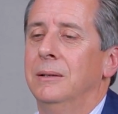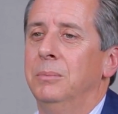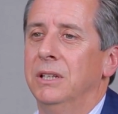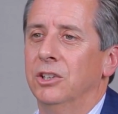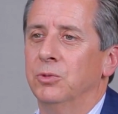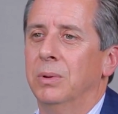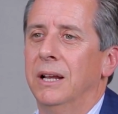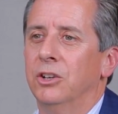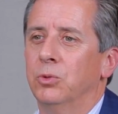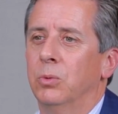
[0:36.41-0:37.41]
because
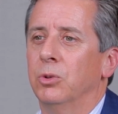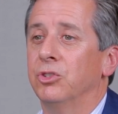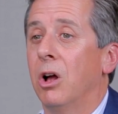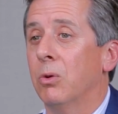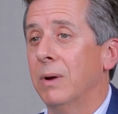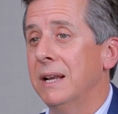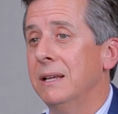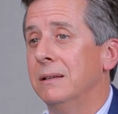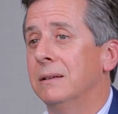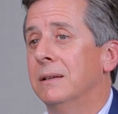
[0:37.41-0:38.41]
Planisware was
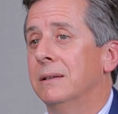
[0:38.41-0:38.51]
already